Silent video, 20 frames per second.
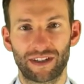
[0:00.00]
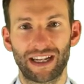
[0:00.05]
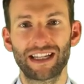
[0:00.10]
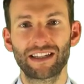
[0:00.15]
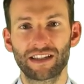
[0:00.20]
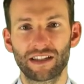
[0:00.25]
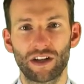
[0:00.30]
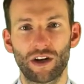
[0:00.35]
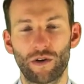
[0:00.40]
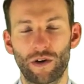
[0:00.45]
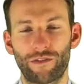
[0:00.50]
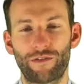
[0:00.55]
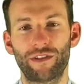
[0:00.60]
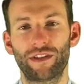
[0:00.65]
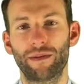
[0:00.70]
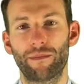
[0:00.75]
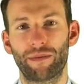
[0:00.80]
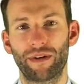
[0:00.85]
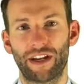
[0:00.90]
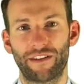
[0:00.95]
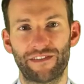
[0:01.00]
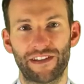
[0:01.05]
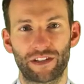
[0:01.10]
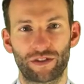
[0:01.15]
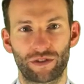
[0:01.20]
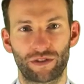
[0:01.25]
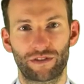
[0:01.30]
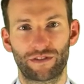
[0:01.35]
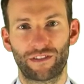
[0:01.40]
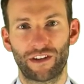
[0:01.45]
Let's start off with the blood
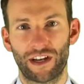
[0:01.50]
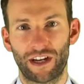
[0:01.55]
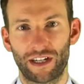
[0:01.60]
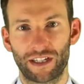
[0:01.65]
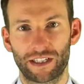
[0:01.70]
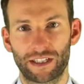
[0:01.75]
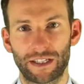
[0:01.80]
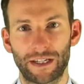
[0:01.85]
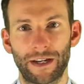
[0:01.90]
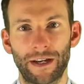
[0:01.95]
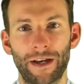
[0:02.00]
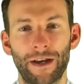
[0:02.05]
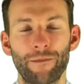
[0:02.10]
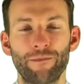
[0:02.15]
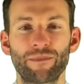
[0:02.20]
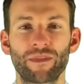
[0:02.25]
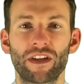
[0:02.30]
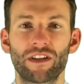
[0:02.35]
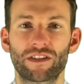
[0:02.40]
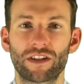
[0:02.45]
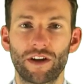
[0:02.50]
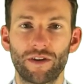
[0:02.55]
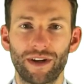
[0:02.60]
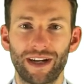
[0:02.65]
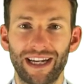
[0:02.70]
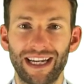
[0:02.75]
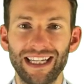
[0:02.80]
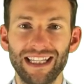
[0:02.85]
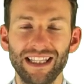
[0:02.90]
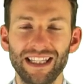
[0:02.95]
vessels first. So
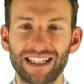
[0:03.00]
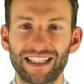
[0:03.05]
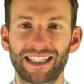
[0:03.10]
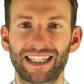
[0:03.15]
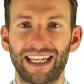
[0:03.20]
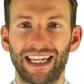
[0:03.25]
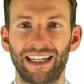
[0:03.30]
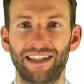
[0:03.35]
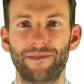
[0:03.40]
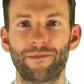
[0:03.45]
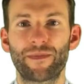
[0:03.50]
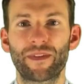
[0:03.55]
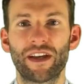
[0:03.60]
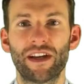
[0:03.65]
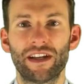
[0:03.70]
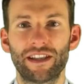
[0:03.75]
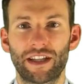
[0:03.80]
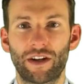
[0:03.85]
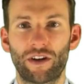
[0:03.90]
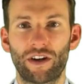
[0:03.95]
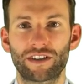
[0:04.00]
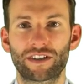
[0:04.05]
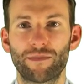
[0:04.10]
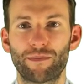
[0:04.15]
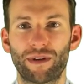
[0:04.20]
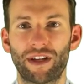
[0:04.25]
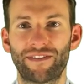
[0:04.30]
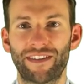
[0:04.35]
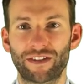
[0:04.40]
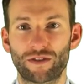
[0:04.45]
in the skin, there are some
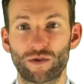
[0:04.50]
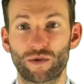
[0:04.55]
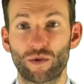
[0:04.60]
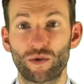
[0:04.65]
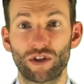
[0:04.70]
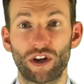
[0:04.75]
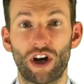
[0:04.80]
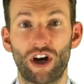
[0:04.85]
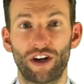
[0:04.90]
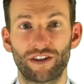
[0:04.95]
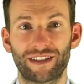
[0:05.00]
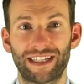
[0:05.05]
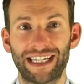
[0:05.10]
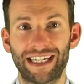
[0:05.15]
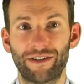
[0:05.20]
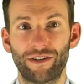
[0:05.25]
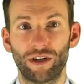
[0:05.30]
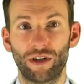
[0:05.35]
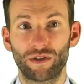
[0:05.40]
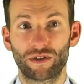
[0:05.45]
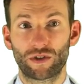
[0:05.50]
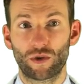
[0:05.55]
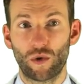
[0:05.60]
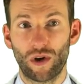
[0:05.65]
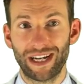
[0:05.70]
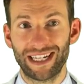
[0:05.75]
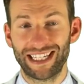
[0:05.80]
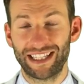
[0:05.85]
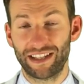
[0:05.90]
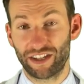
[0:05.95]
blood vessels called arterioles,
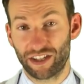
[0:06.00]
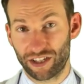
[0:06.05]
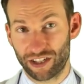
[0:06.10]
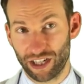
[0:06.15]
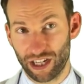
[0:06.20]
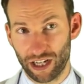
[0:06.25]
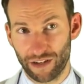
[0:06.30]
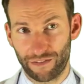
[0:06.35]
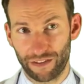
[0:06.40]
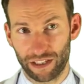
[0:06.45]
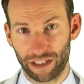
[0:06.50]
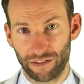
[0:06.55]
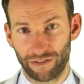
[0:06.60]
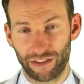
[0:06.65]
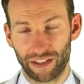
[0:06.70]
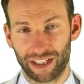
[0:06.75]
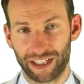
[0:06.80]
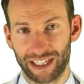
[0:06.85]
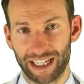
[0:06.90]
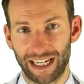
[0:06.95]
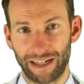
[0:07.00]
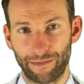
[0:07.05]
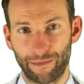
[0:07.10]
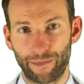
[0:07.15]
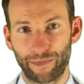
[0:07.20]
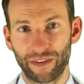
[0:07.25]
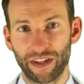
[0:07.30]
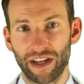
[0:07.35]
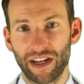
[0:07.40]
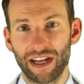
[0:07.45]
quite near the surface of the skin,
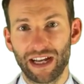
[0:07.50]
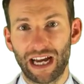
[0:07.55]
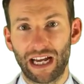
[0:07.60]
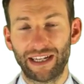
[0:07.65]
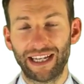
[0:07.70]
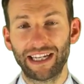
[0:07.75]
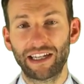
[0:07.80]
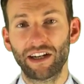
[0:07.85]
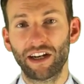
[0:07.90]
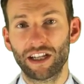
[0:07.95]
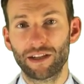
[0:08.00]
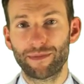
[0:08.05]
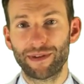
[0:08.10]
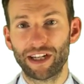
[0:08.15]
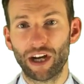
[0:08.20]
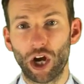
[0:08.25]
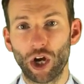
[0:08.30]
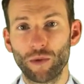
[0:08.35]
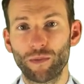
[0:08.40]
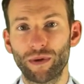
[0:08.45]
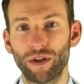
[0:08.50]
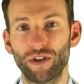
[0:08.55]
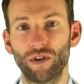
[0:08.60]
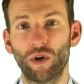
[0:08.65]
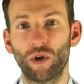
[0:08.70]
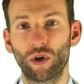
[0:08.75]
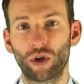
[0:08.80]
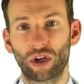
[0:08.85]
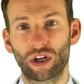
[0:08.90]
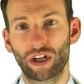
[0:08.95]
and they can either be open
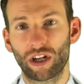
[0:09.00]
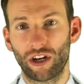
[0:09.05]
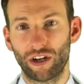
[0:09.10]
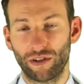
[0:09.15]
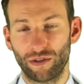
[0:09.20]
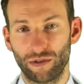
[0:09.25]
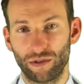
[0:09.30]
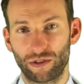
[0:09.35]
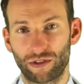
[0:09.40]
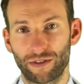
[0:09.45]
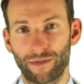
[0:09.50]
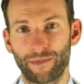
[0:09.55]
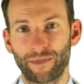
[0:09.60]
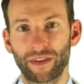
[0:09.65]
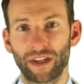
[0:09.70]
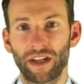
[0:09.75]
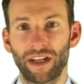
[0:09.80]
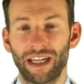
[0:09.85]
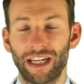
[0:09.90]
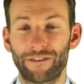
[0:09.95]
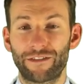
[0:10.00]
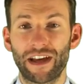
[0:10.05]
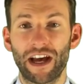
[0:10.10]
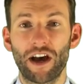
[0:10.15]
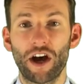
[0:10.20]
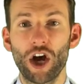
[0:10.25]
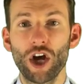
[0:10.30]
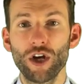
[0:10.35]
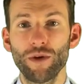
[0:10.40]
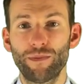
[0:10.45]
or closed. If they're
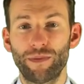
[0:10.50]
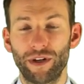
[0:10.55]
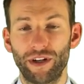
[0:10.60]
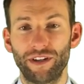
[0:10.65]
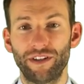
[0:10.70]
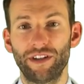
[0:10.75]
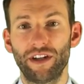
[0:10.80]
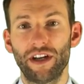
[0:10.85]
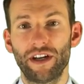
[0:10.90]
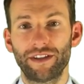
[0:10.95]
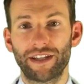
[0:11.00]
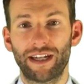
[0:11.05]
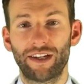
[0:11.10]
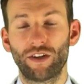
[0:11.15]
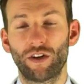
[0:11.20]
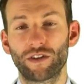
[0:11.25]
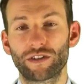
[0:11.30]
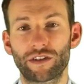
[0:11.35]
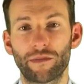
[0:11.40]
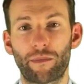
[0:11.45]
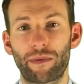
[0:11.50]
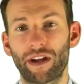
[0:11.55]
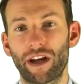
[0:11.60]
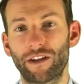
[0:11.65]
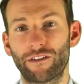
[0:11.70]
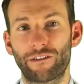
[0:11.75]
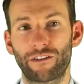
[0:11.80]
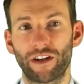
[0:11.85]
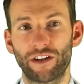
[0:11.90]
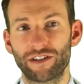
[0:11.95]
open, then lots of
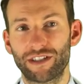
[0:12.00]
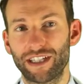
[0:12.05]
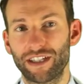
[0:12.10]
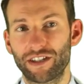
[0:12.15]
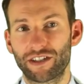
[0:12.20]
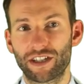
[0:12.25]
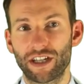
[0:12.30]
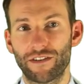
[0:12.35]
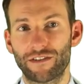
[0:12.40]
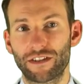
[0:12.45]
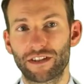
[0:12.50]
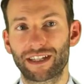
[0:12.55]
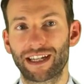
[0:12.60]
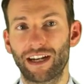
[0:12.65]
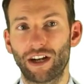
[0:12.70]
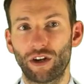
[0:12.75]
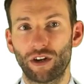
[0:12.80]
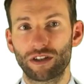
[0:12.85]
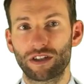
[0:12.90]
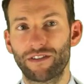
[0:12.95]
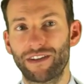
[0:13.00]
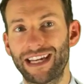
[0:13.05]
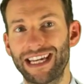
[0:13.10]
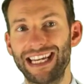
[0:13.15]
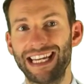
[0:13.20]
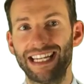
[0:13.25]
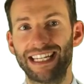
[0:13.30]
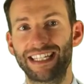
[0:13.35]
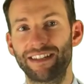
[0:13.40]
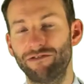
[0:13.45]
blood flows near the surface of the skin and lots of
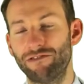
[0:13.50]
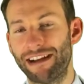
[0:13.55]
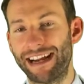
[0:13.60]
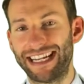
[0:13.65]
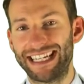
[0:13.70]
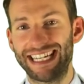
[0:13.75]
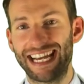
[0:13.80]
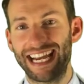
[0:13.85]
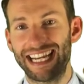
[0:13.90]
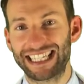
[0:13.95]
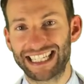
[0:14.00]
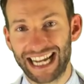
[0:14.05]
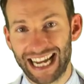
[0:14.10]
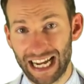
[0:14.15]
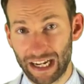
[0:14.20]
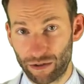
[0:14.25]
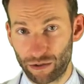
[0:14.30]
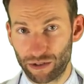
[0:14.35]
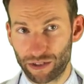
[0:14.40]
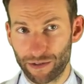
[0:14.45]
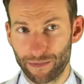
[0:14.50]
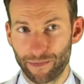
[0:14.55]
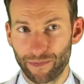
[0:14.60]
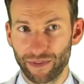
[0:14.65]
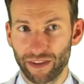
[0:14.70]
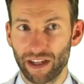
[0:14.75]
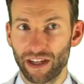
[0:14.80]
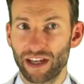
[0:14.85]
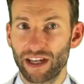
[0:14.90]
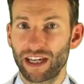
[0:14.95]
heat radiates out.
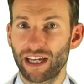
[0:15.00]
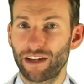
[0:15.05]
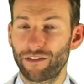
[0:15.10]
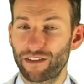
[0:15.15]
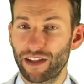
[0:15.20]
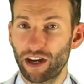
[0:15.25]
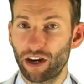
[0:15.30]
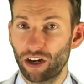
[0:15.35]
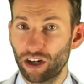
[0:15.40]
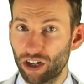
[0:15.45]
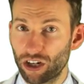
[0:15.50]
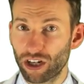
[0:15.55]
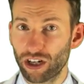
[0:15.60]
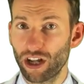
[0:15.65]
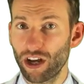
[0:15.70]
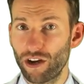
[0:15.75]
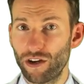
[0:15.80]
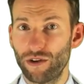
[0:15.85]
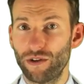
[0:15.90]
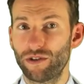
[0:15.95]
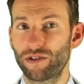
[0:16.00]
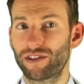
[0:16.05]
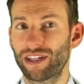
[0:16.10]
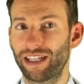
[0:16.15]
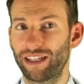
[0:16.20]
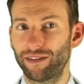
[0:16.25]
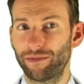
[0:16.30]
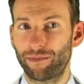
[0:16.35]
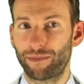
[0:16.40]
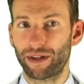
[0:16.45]
If they are closed,
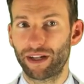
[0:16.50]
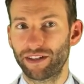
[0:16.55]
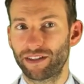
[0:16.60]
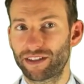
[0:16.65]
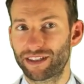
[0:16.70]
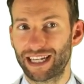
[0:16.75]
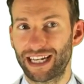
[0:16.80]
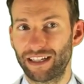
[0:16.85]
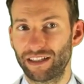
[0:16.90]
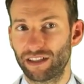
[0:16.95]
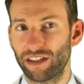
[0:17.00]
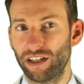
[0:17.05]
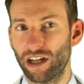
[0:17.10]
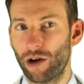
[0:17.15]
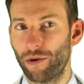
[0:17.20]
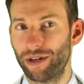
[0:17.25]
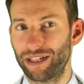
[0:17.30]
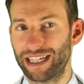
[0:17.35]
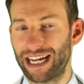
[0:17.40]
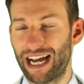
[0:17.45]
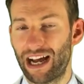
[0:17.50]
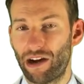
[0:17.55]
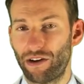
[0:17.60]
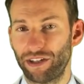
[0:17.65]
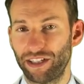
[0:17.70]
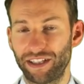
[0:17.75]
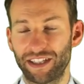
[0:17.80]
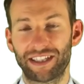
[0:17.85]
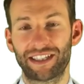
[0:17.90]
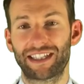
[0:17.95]
then blood stays lower down
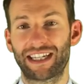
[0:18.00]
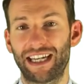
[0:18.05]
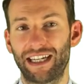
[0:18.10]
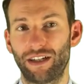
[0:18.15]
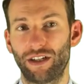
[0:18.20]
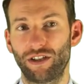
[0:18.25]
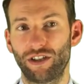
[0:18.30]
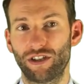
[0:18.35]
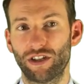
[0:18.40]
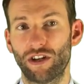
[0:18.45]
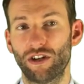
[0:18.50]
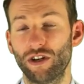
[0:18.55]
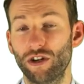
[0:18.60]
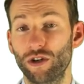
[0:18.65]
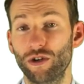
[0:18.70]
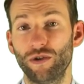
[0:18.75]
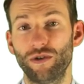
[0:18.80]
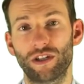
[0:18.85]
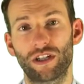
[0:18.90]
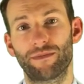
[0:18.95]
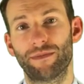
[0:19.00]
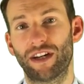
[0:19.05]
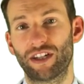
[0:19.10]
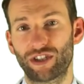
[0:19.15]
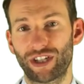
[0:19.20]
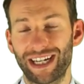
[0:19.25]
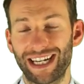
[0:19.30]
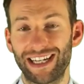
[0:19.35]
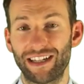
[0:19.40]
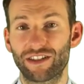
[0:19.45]
in the skin and you don't lose as
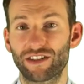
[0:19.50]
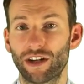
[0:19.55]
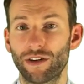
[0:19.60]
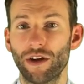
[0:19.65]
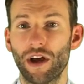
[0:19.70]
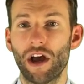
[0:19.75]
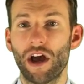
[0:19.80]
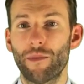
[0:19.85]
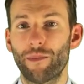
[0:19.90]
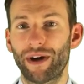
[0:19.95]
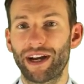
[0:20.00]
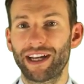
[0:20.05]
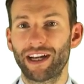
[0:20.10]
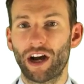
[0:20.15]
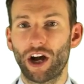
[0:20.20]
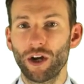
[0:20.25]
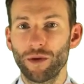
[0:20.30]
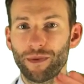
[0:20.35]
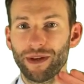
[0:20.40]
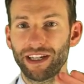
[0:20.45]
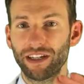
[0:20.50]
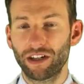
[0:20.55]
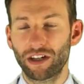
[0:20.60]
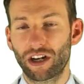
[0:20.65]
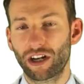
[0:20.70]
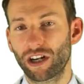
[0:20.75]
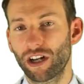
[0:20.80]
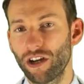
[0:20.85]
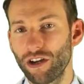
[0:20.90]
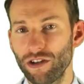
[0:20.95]
much heat. So by opening and
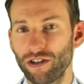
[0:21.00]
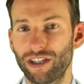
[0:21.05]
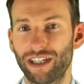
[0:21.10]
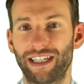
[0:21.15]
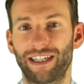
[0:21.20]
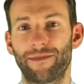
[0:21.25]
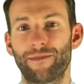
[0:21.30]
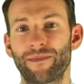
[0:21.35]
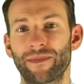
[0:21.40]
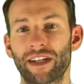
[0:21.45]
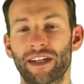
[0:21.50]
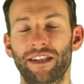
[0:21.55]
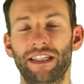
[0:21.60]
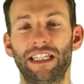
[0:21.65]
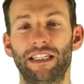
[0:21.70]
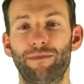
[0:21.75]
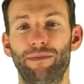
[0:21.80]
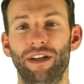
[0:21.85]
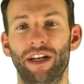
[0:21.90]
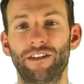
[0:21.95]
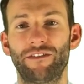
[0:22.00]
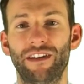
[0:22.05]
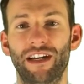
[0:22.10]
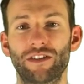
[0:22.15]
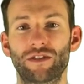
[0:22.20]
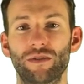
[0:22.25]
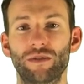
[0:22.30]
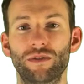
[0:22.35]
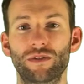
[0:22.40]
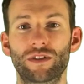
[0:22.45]
closing these blood
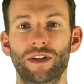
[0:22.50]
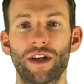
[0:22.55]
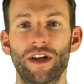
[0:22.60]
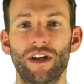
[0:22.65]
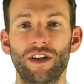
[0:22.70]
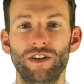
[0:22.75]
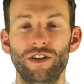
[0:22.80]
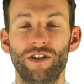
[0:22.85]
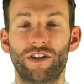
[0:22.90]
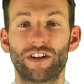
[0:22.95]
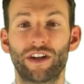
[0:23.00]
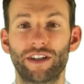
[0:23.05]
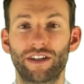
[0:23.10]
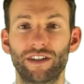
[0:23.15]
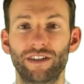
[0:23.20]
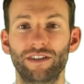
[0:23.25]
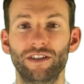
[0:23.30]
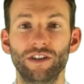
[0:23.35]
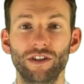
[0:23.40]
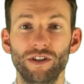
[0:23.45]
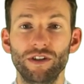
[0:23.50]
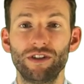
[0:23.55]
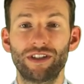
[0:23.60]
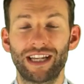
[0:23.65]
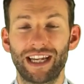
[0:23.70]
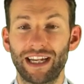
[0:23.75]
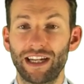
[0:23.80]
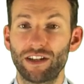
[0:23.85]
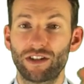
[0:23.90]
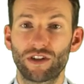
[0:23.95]
vessels, you can either lose
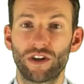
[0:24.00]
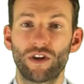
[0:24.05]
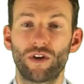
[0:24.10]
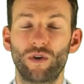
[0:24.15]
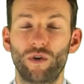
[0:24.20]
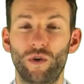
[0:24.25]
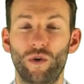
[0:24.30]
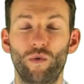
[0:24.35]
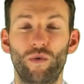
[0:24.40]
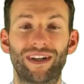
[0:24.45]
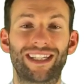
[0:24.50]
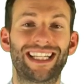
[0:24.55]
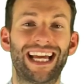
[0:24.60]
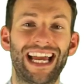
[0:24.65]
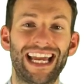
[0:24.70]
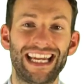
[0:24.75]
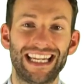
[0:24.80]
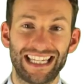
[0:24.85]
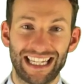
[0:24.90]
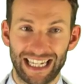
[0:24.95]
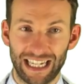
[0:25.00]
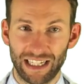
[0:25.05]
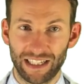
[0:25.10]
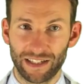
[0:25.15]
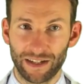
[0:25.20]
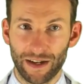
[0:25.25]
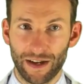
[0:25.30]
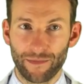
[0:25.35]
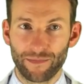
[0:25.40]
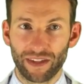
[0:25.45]
heat or retain heat.
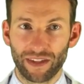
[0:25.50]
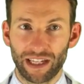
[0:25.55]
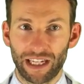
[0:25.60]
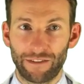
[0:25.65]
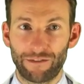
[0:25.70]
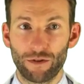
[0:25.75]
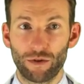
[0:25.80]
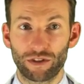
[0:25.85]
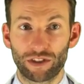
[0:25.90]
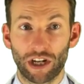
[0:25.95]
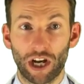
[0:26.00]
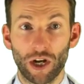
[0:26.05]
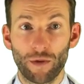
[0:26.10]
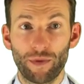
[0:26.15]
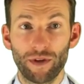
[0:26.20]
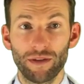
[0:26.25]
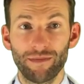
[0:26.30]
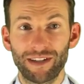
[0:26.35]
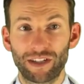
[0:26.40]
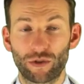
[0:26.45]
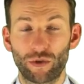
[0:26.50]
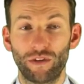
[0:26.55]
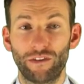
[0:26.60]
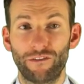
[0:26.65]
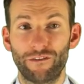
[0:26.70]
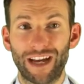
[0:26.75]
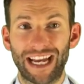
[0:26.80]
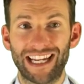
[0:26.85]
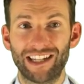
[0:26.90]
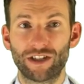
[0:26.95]
If you want to open them, it's called
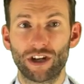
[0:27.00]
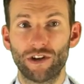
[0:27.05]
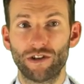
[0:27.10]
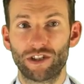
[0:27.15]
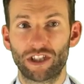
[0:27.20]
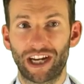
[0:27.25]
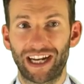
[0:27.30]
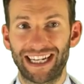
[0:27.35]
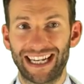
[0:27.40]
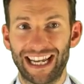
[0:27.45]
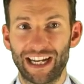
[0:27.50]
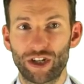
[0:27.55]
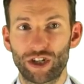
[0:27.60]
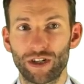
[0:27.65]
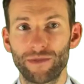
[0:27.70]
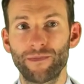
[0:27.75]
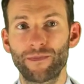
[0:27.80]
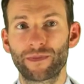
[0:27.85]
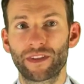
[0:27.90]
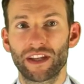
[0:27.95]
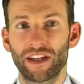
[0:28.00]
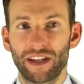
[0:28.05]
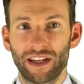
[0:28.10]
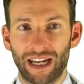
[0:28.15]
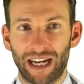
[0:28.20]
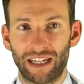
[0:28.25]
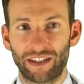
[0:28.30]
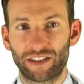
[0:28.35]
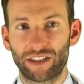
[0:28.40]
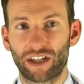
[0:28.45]
vasodilation,
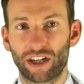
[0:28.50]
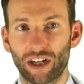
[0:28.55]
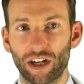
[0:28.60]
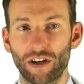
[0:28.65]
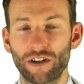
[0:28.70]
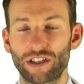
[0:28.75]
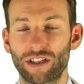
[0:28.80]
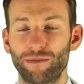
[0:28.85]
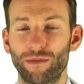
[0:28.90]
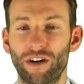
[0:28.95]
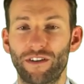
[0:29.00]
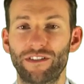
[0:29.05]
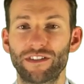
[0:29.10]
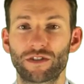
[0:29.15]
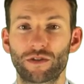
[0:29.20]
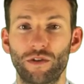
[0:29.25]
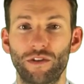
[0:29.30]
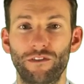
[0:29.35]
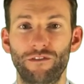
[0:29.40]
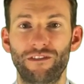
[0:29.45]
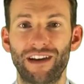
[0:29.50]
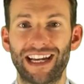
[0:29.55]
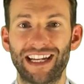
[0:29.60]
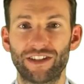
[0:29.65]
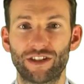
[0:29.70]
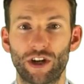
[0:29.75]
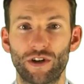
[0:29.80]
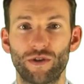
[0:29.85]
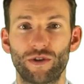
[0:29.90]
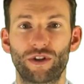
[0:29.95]
and to close them off, it's called
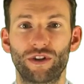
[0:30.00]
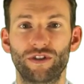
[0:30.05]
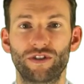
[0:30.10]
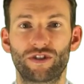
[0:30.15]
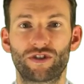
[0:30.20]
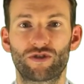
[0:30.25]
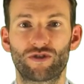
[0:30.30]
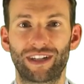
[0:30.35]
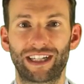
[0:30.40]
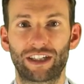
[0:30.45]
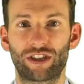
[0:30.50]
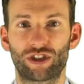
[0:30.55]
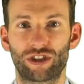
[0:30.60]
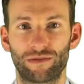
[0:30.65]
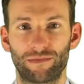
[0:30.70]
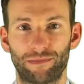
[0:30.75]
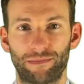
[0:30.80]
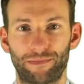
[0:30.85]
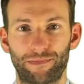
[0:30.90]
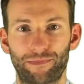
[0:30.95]
vasoconstriction.